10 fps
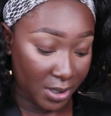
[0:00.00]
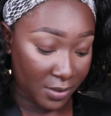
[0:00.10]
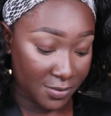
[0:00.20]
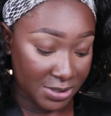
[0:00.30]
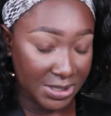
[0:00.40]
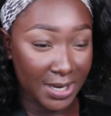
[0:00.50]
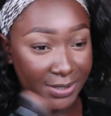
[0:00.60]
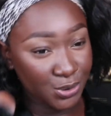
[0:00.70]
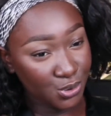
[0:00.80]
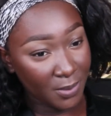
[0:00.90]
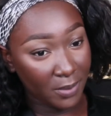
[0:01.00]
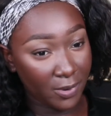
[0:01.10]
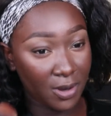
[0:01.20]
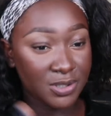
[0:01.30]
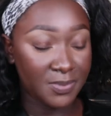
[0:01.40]
areas. I like to do my
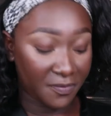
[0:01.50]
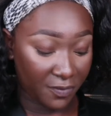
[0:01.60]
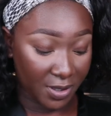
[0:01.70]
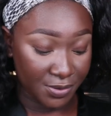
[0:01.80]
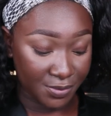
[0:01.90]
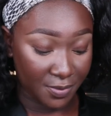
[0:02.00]
brows before I do